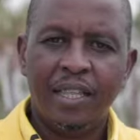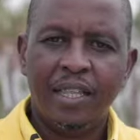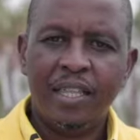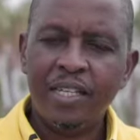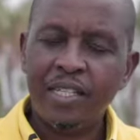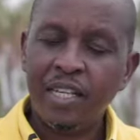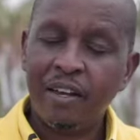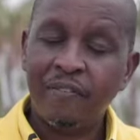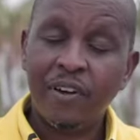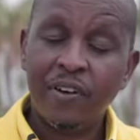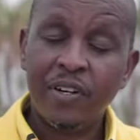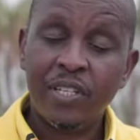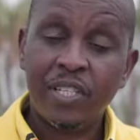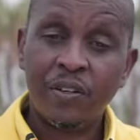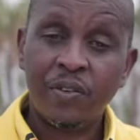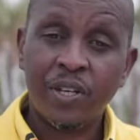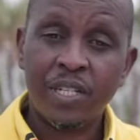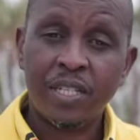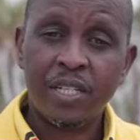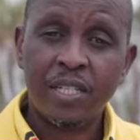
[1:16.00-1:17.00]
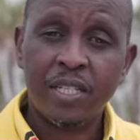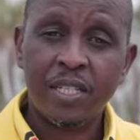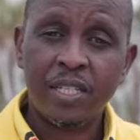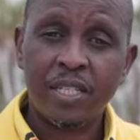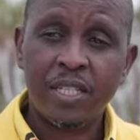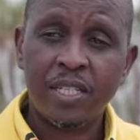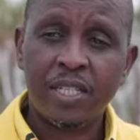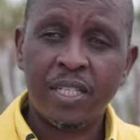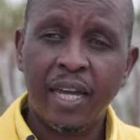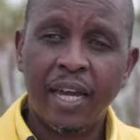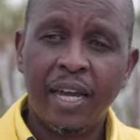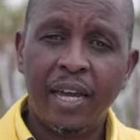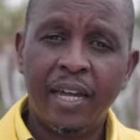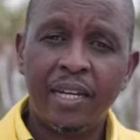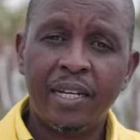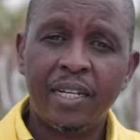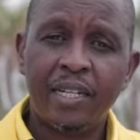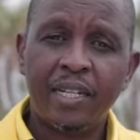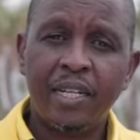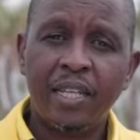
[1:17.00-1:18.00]
These are very serious diseases
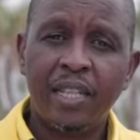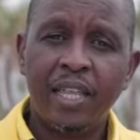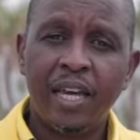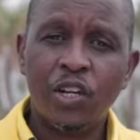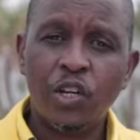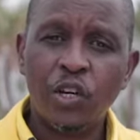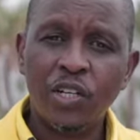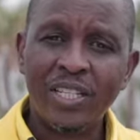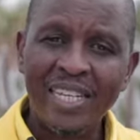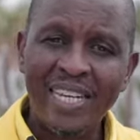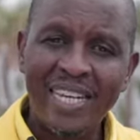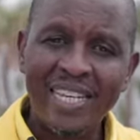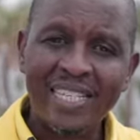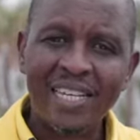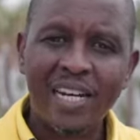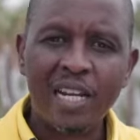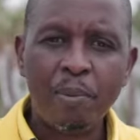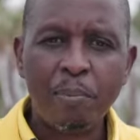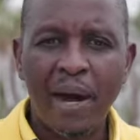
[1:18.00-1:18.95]
and they are not easily